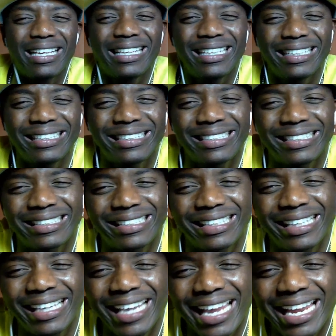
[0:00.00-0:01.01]
He's
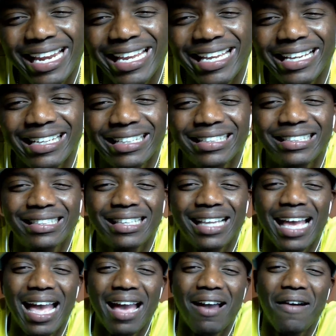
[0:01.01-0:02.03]
skinny
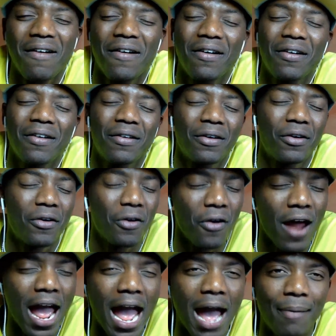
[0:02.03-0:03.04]
as
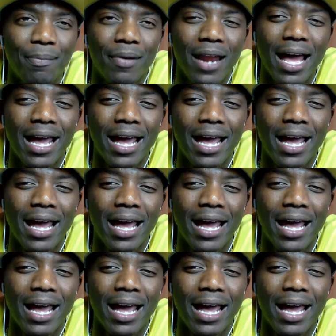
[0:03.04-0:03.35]
crap.